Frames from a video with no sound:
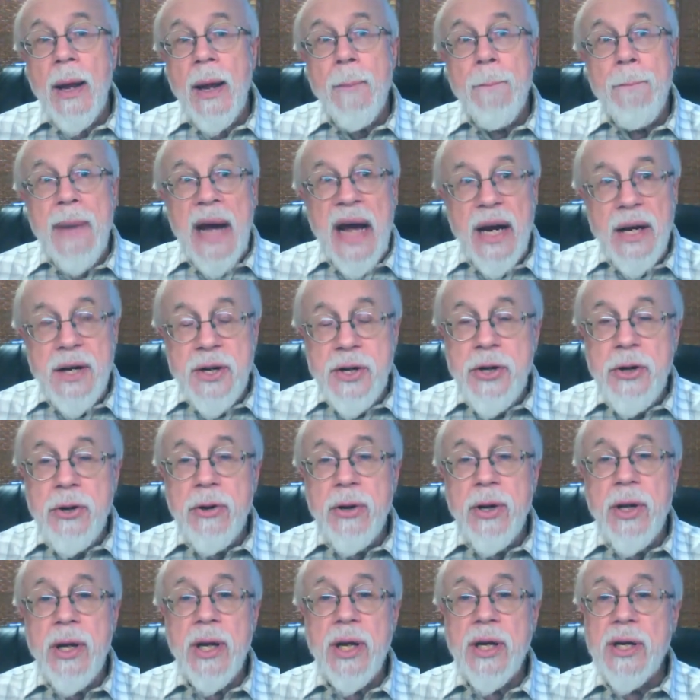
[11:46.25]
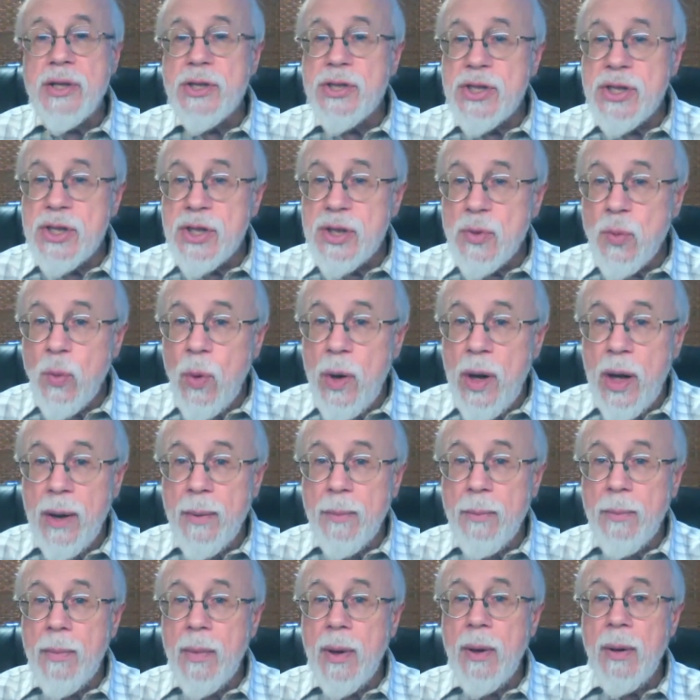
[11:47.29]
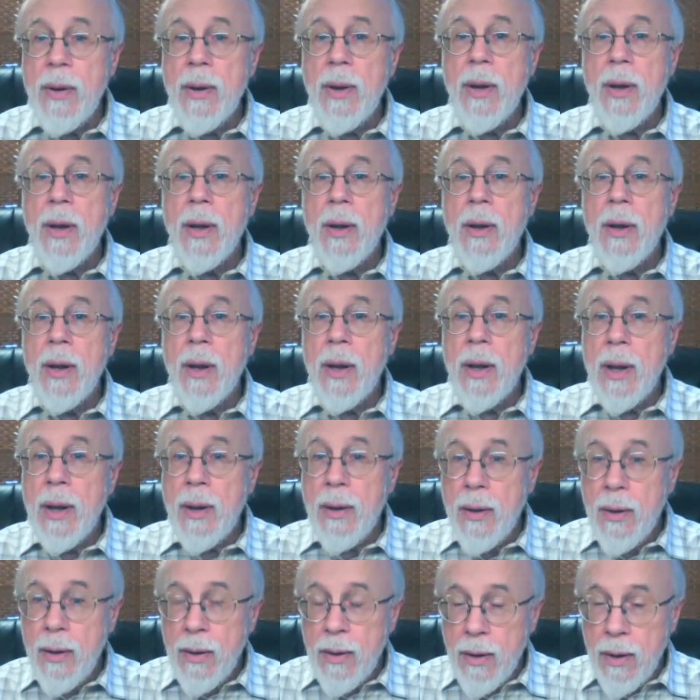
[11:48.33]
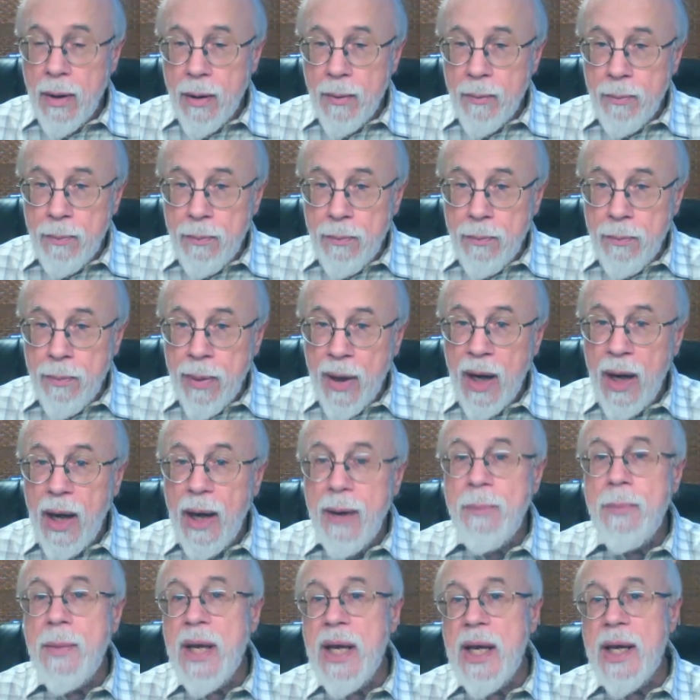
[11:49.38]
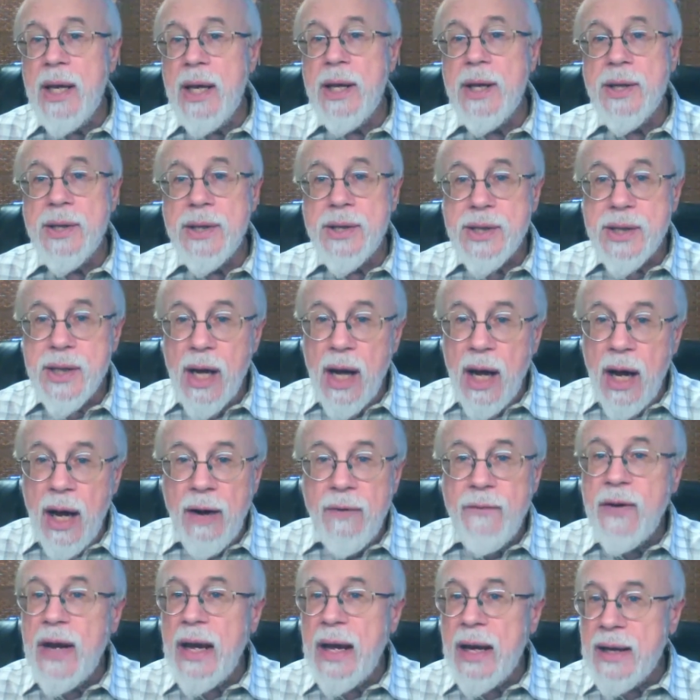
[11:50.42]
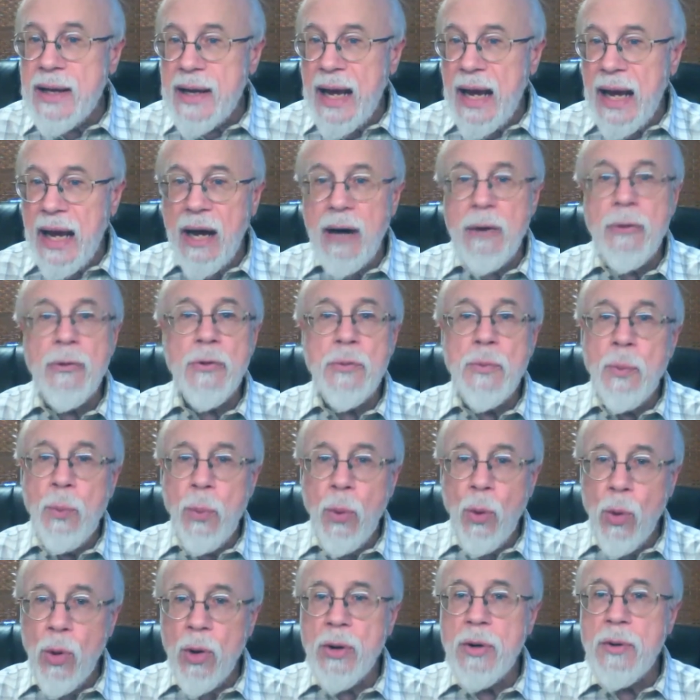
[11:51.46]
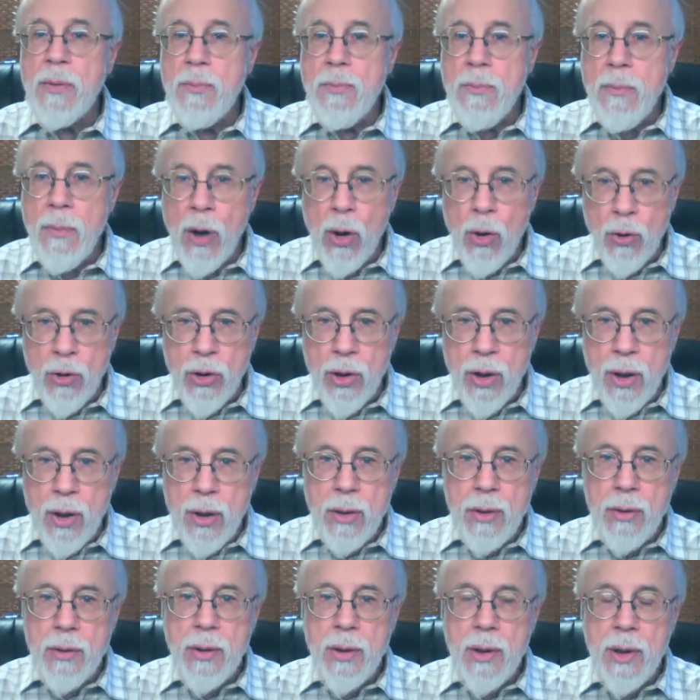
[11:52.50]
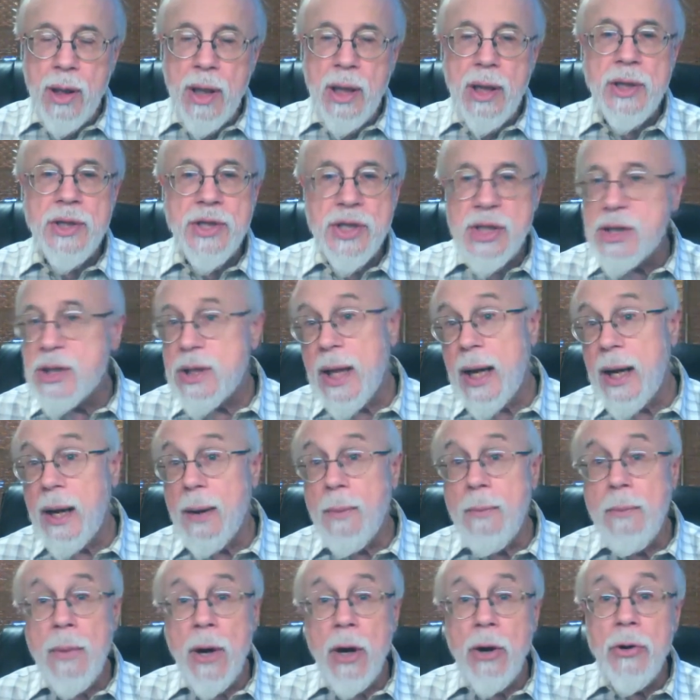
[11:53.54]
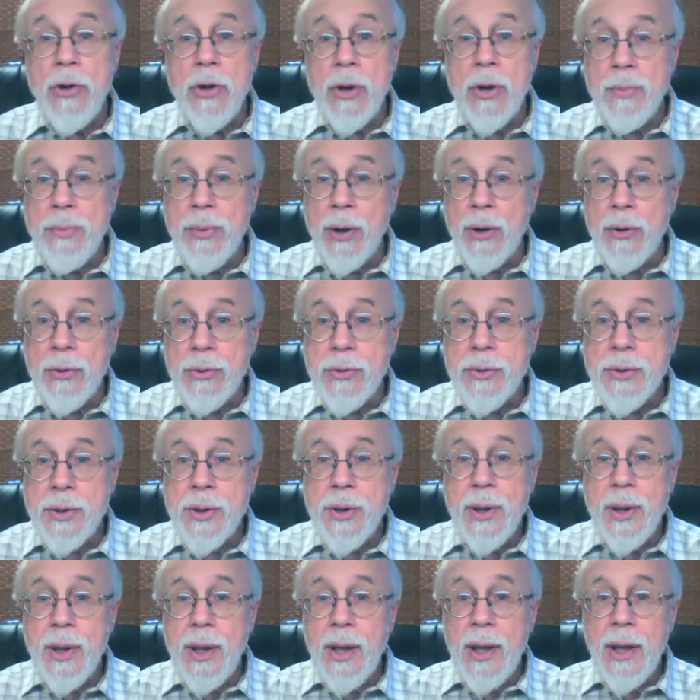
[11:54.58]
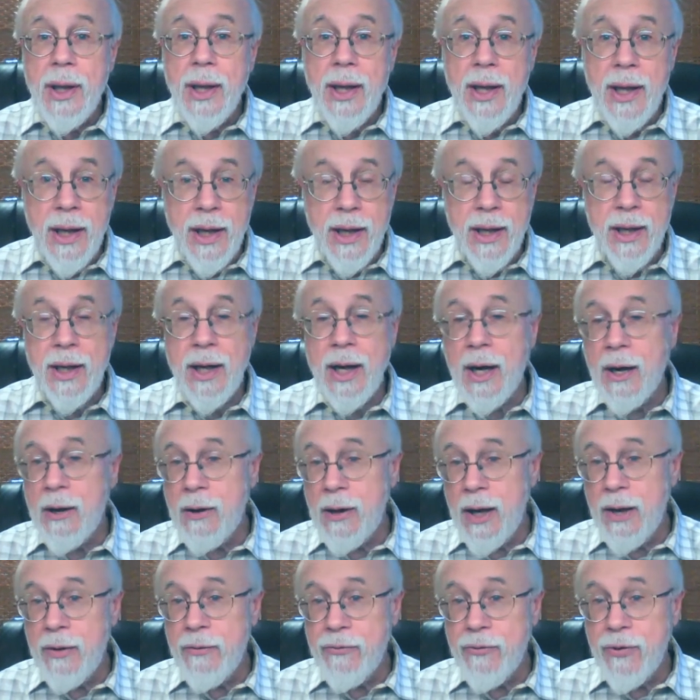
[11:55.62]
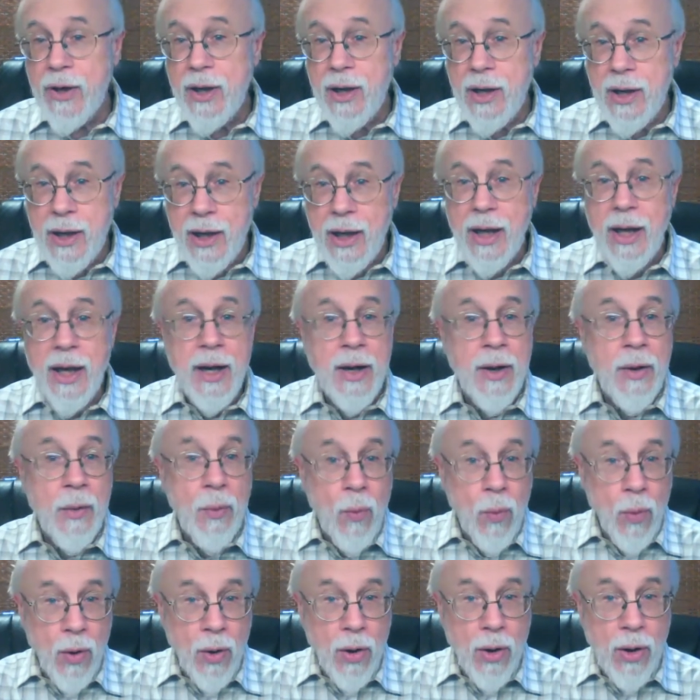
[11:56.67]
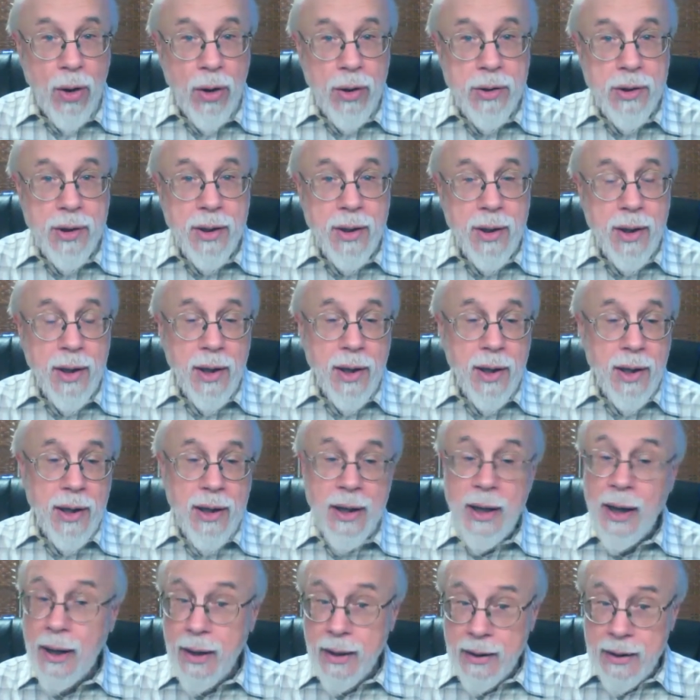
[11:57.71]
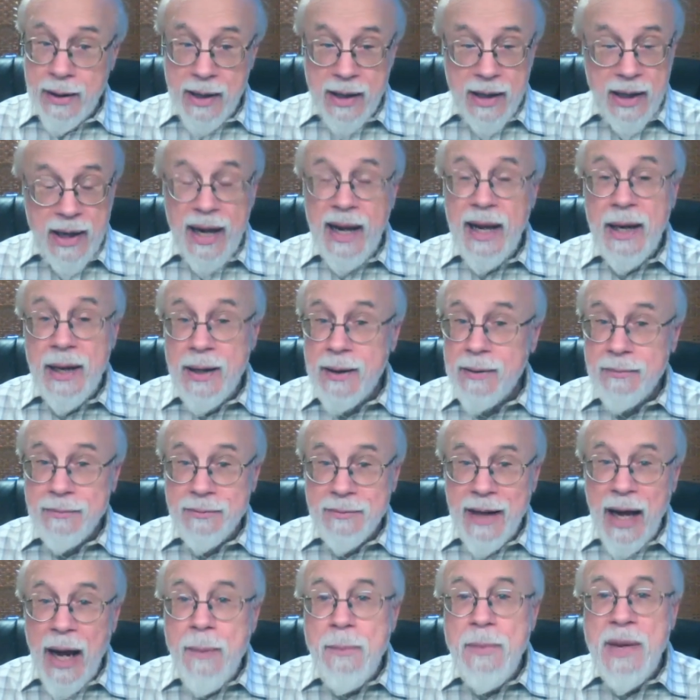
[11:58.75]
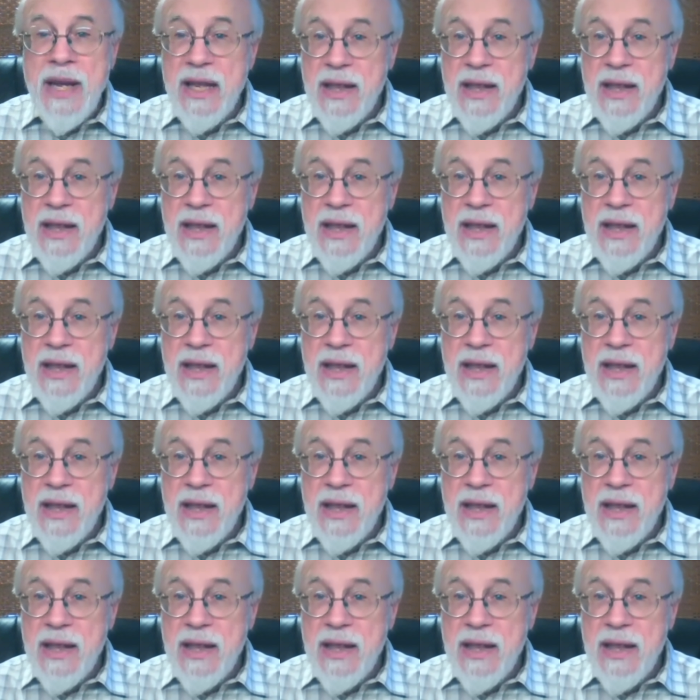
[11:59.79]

bacteria swim by means of an outboard motor, just like a motorboat in our everyday world. And I mean